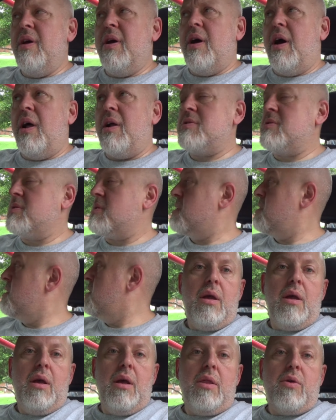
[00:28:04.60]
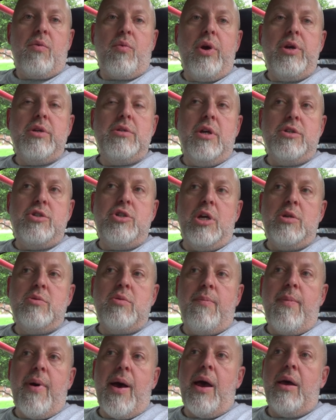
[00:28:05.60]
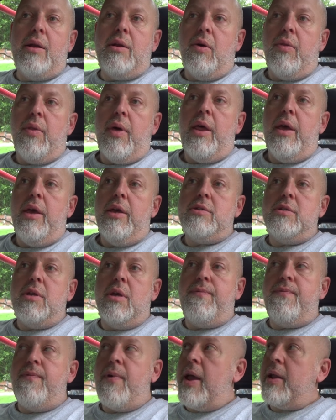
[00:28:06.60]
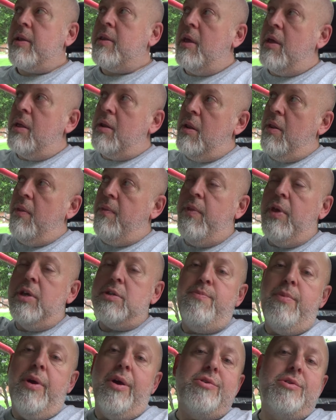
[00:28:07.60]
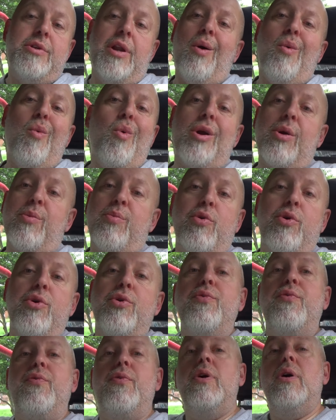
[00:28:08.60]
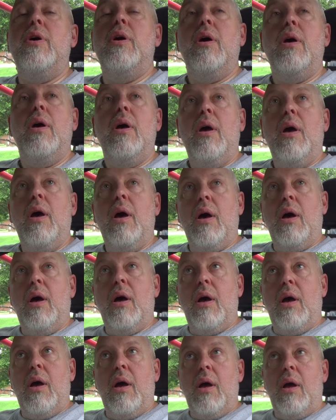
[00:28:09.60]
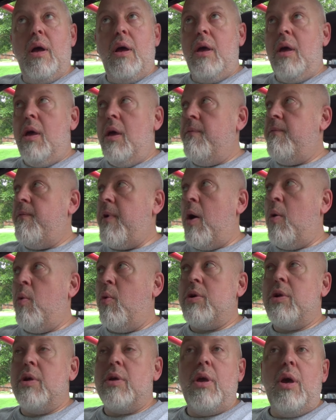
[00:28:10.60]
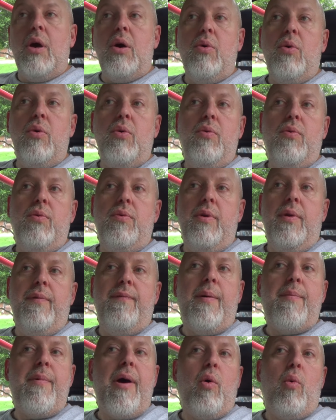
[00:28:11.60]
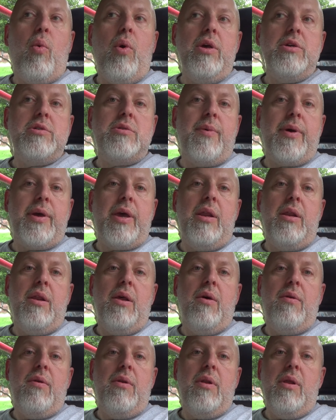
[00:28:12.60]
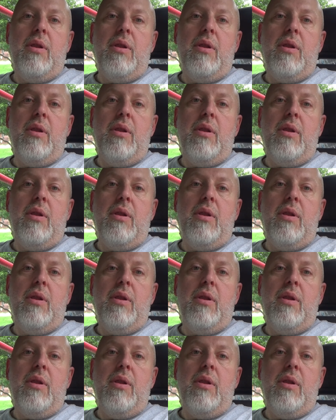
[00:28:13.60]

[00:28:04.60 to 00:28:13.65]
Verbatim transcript: honestly. And the reason I changed my mind on that is the fact that this mirror is not waterproof. If I were to go, and if I'm out with something like that,